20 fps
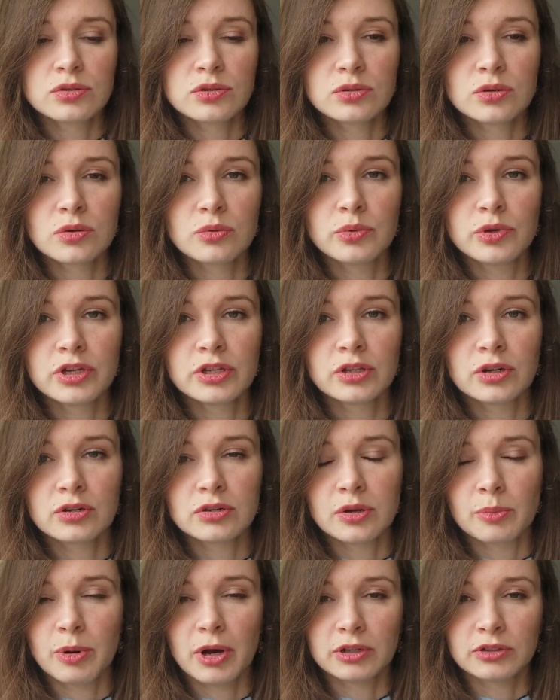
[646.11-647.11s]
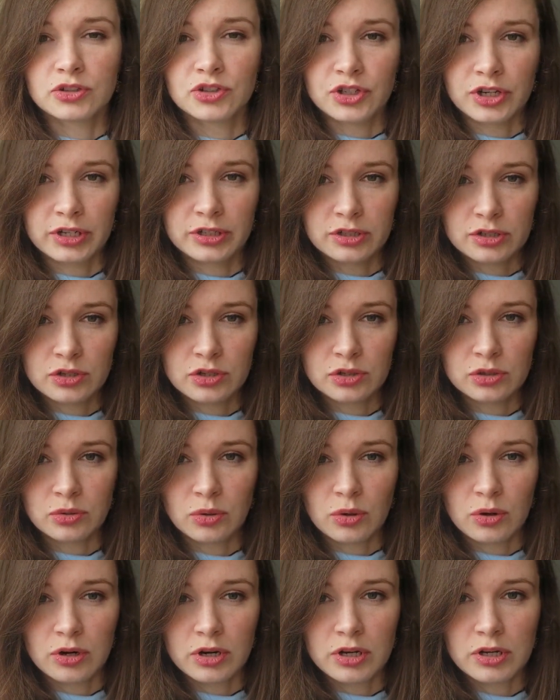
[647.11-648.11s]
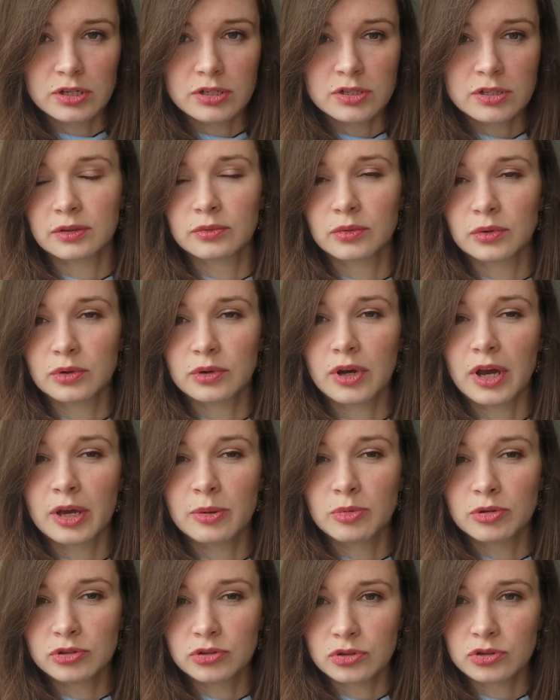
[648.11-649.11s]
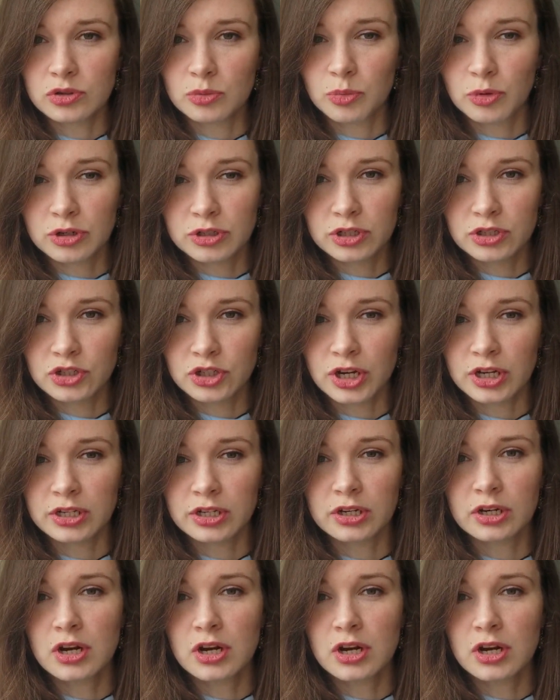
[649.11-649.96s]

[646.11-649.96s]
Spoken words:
So we learned about each other's stories, we were able to support each other.